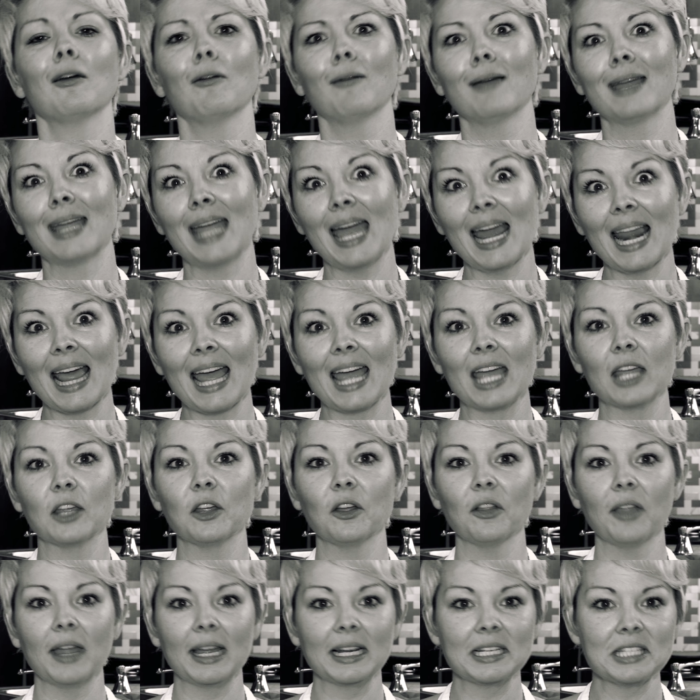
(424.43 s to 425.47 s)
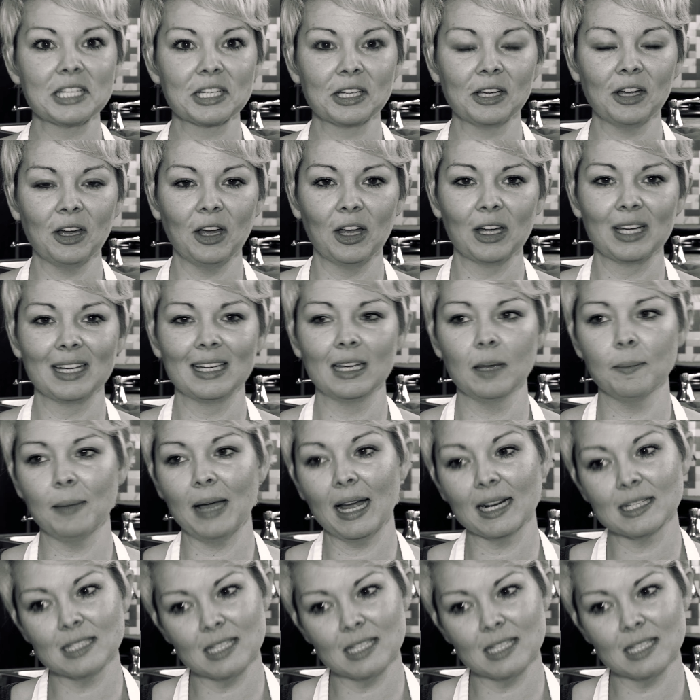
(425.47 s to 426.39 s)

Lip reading: We get it. You like to cook. Get back